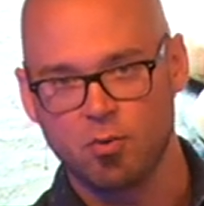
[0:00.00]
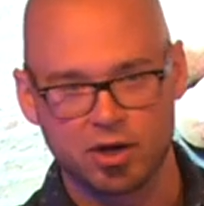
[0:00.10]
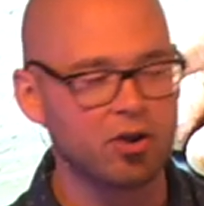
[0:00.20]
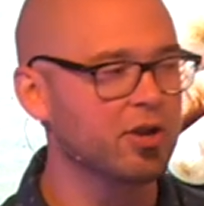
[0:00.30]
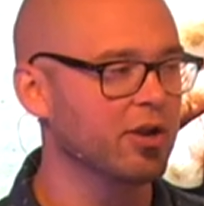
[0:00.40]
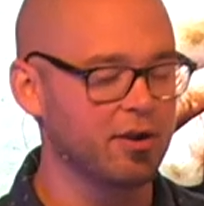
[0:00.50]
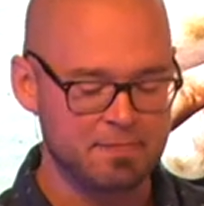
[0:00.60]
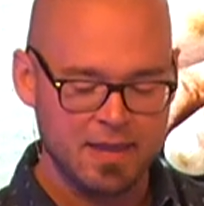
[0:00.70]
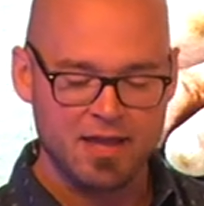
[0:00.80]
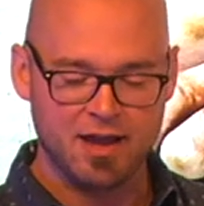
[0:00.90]
go near here.
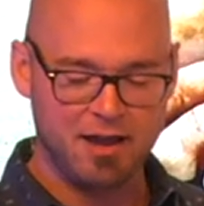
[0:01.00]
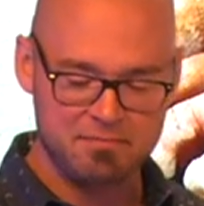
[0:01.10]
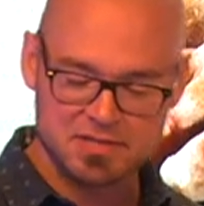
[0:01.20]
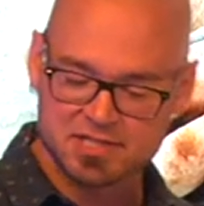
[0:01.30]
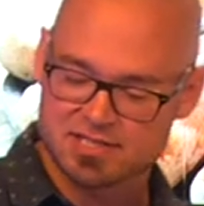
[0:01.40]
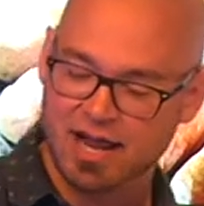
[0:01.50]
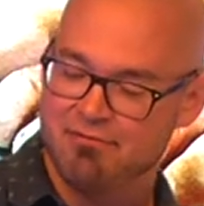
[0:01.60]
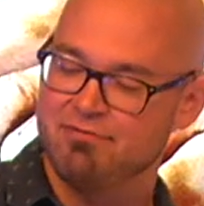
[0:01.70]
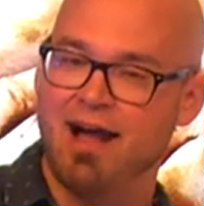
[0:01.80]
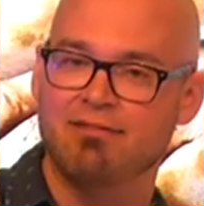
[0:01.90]
This has got
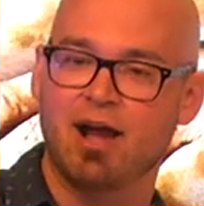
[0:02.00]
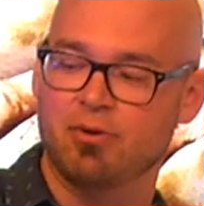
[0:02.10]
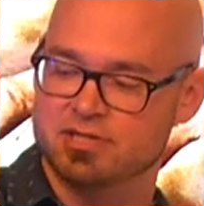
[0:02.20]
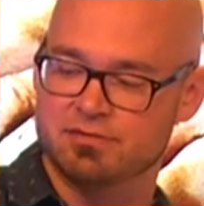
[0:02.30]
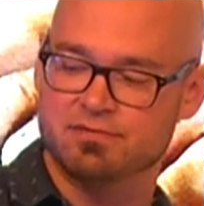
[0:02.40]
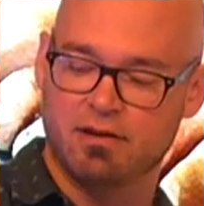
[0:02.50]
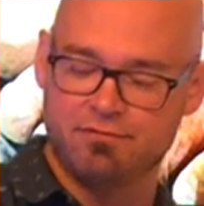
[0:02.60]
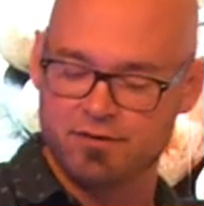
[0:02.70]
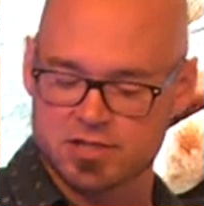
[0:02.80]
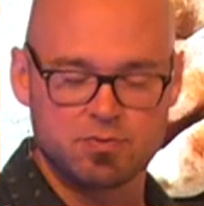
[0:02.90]
5 hours of
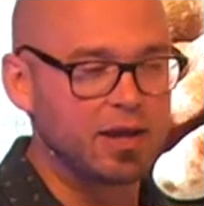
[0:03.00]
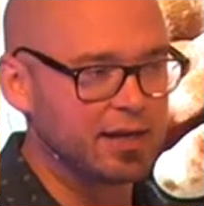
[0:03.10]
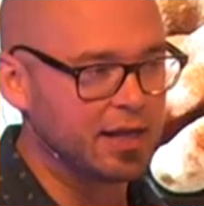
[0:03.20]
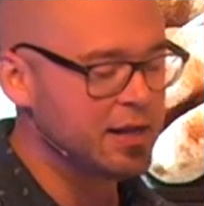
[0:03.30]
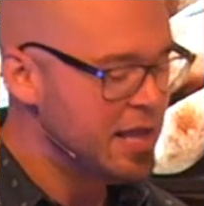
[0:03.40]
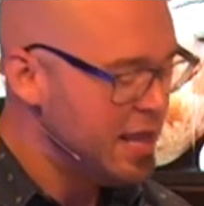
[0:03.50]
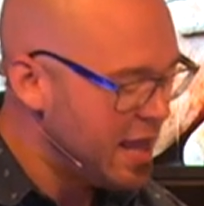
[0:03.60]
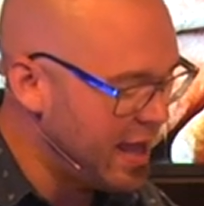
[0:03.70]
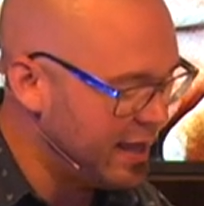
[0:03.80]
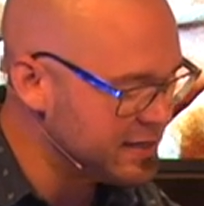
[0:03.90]
foot sweat in it.
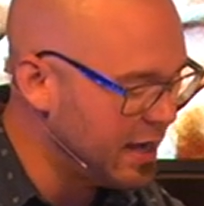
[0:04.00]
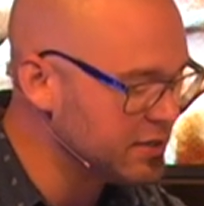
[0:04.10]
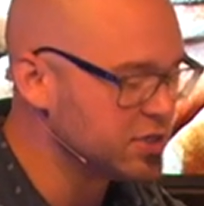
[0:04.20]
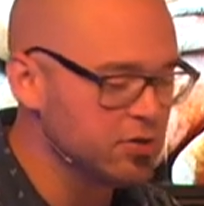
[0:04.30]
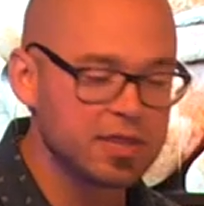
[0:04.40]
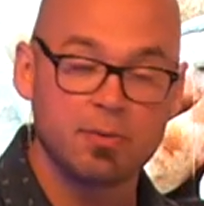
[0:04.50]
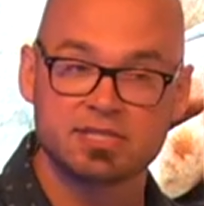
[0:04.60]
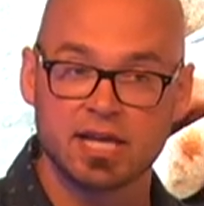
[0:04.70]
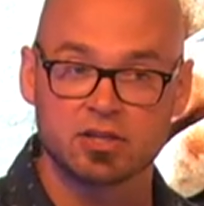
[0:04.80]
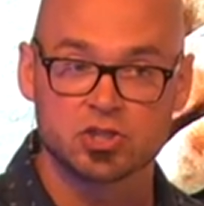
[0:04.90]
And so they would
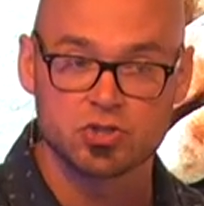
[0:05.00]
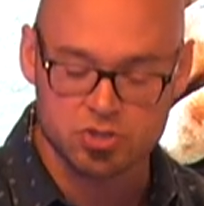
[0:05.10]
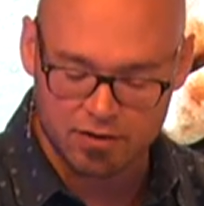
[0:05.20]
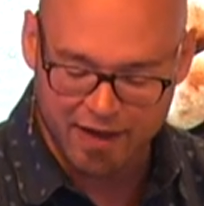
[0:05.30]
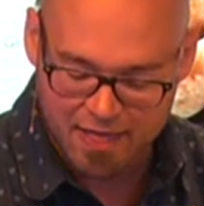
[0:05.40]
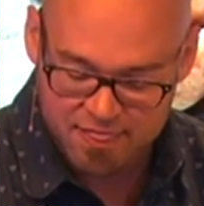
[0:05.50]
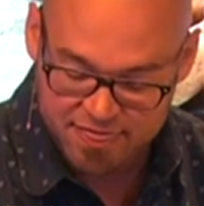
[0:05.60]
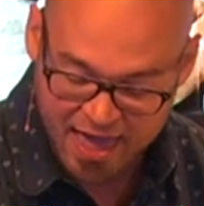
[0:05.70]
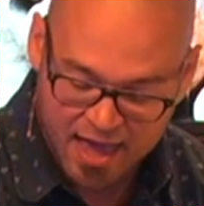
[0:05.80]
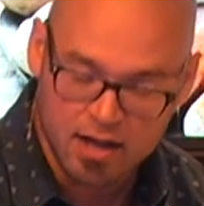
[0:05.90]
take their shoes off, and
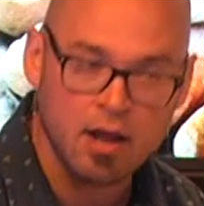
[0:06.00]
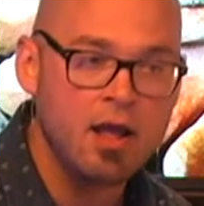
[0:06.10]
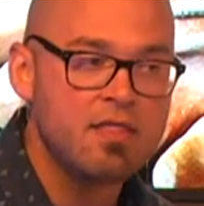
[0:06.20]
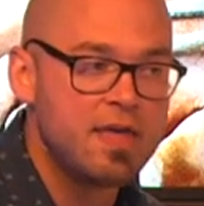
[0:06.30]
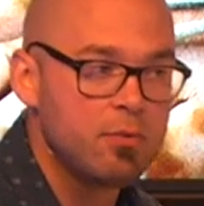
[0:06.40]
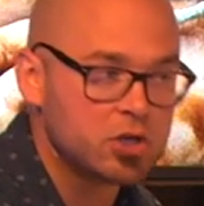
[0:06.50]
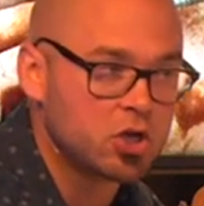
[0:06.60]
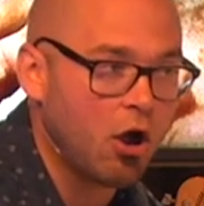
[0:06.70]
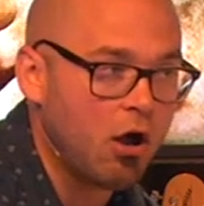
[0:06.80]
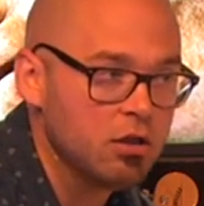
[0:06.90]
then they would
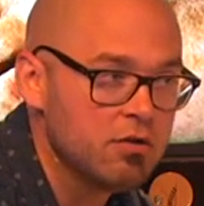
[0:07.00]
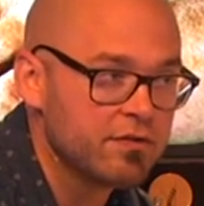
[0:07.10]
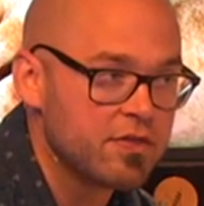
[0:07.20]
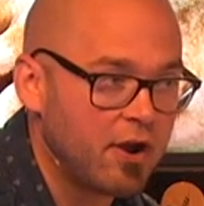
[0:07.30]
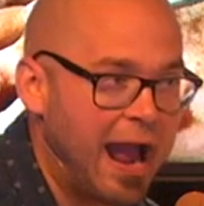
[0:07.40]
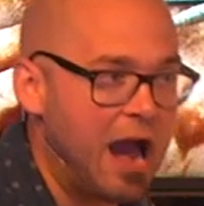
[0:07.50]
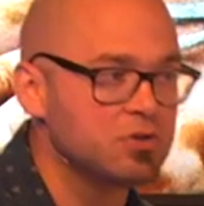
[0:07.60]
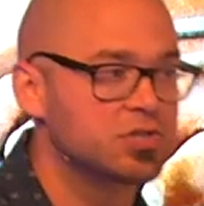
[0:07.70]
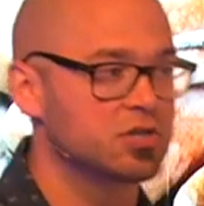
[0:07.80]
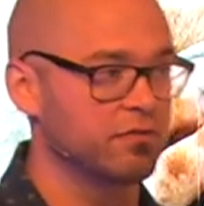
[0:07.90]
call over their house
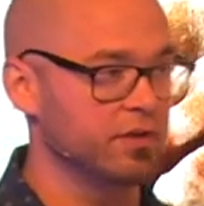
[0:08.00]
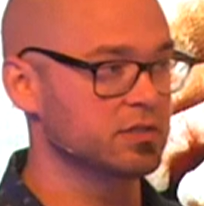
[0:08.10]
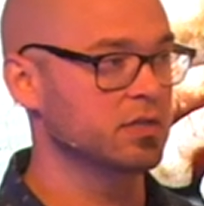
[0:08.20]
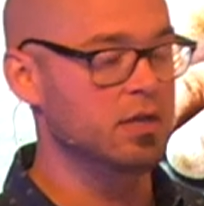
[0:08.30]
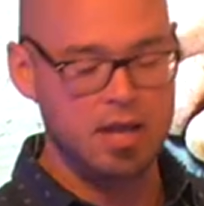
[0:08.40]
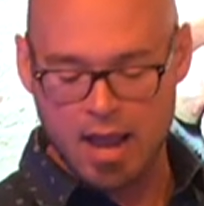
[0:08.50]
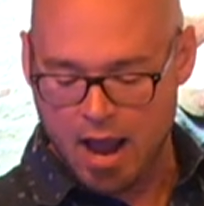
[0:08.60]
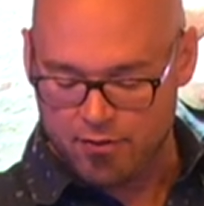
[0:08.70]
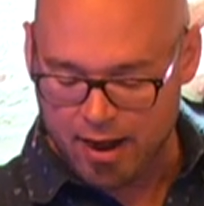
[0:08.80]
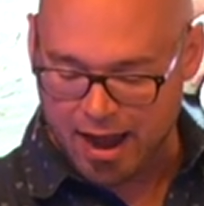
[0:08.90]
servant.
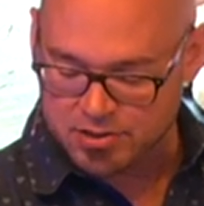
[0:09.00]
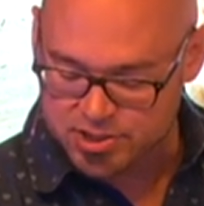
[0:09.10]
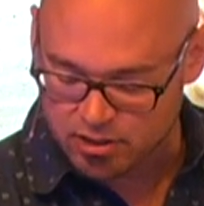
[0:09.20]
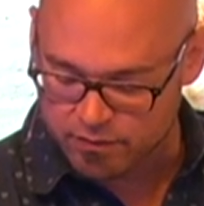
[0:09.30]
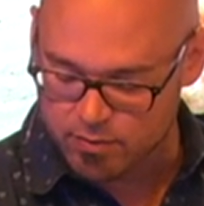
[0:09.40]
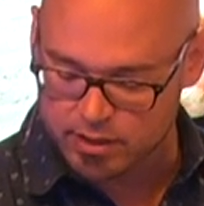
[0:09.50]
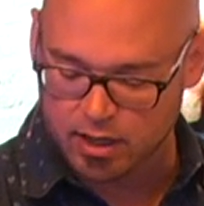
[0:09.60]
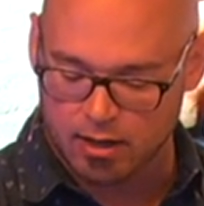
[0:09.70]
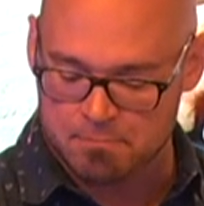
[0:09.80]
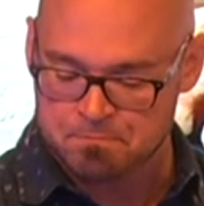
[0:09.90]
And their house servant would
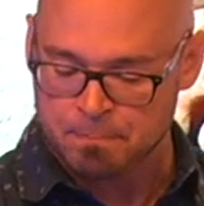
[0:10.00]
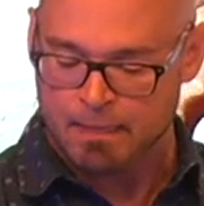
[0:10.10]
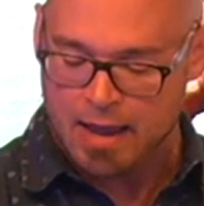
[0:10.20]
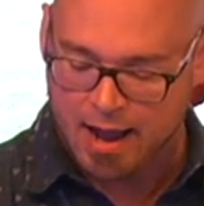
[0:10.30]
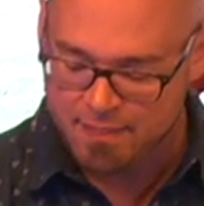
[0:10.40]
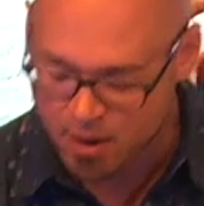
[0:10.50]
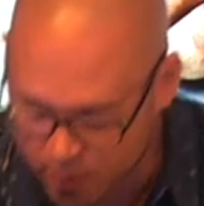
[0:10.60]
come, and they